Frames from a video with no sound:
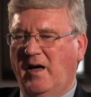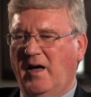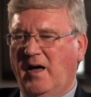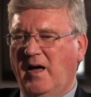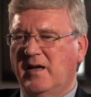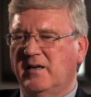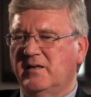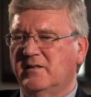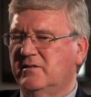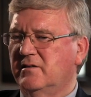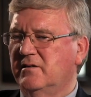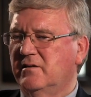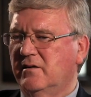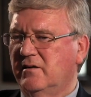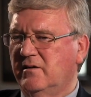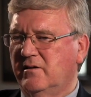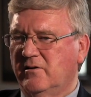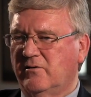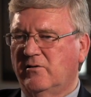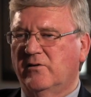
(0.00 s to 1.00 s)
And
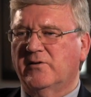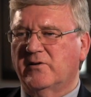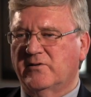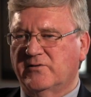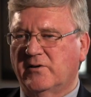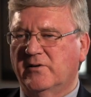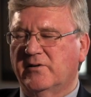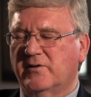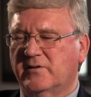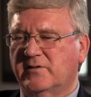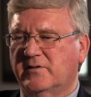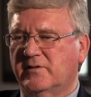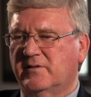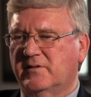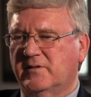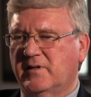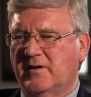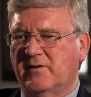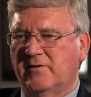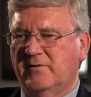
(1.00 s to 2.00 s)
you know, there's others
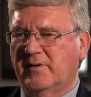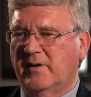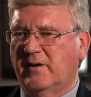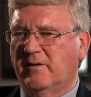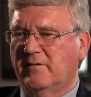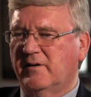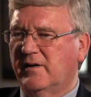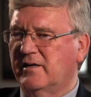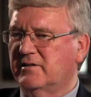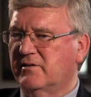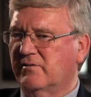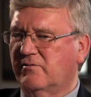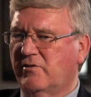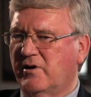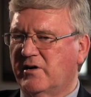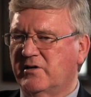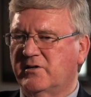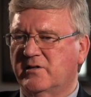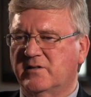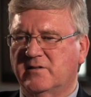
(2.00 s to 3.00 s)
that are there, like the
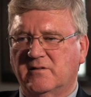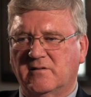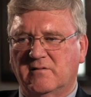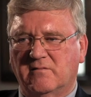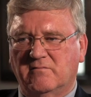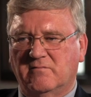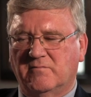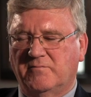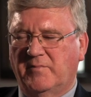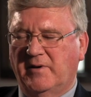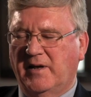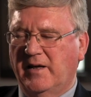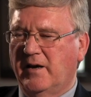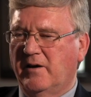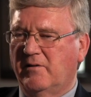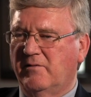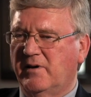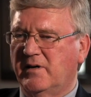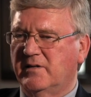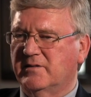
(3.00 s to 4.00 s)
creches and play
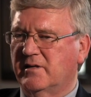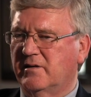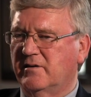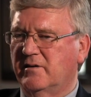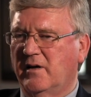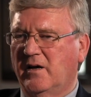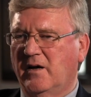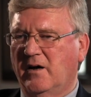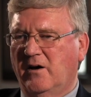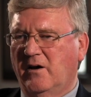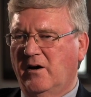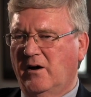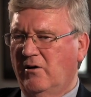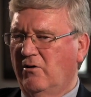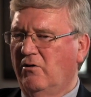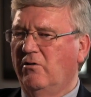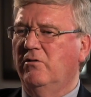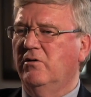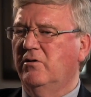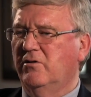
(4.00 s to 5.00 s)
areas and a
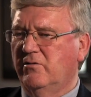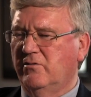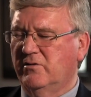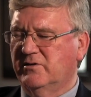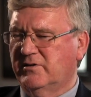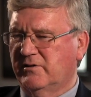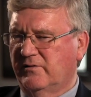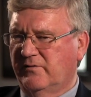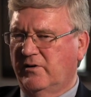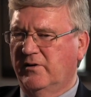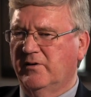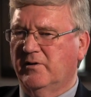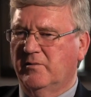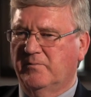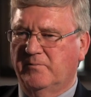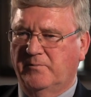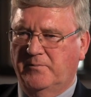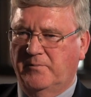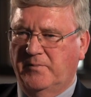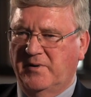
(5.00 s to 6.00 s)
whole host of other
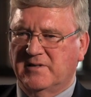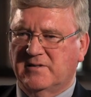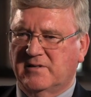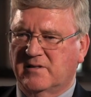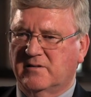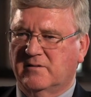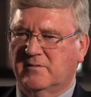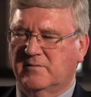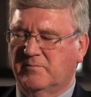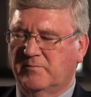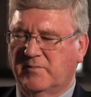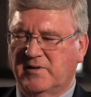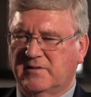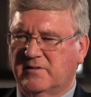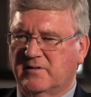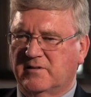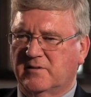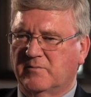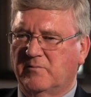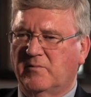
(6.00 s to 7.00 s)
business,
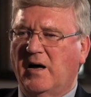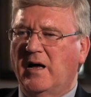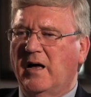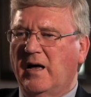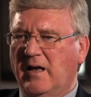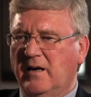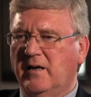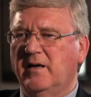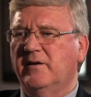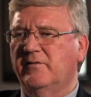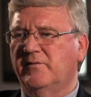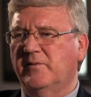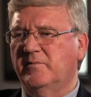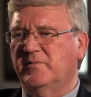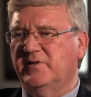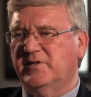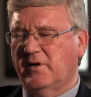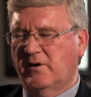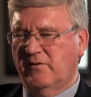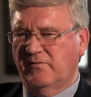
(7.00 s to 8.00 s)
a lot of them
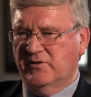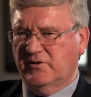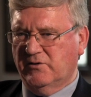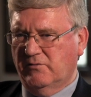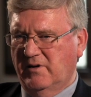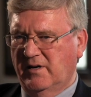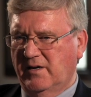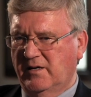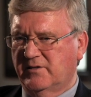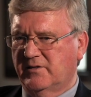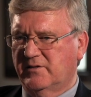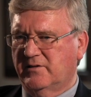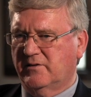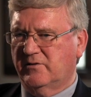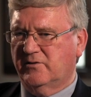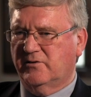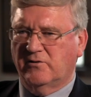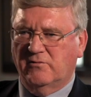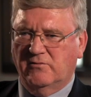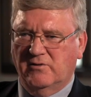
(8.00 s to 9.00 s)
service related or
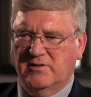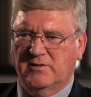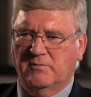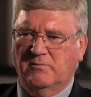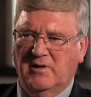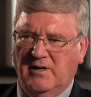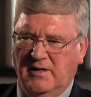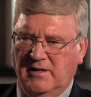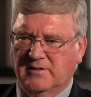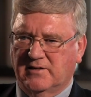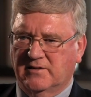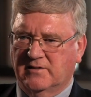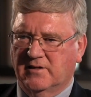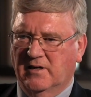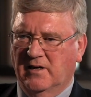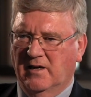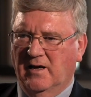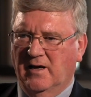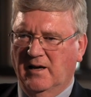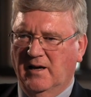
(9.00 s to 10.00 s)
tourism related,
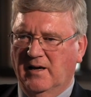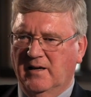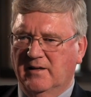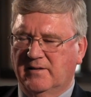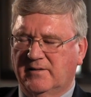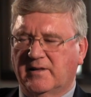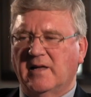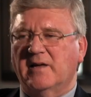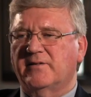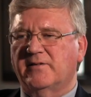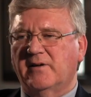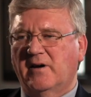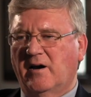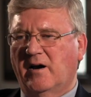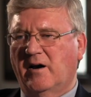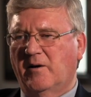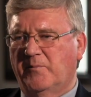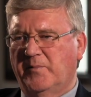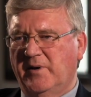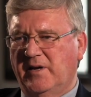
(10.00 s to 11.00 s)
that
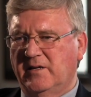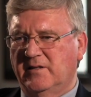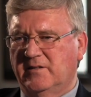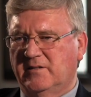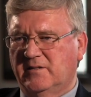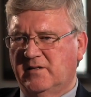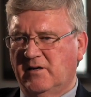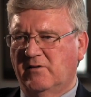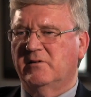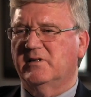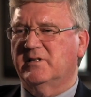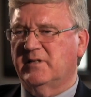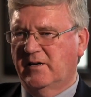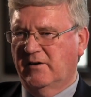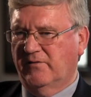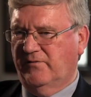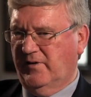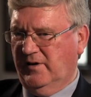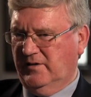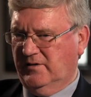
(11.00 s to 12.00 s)
are being seriously
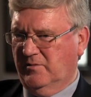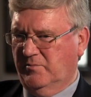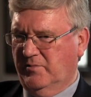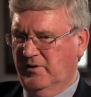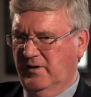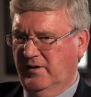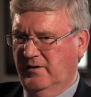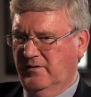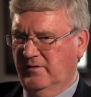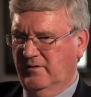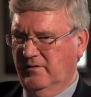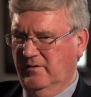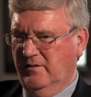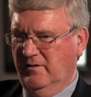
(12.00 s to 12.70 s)
affected by it.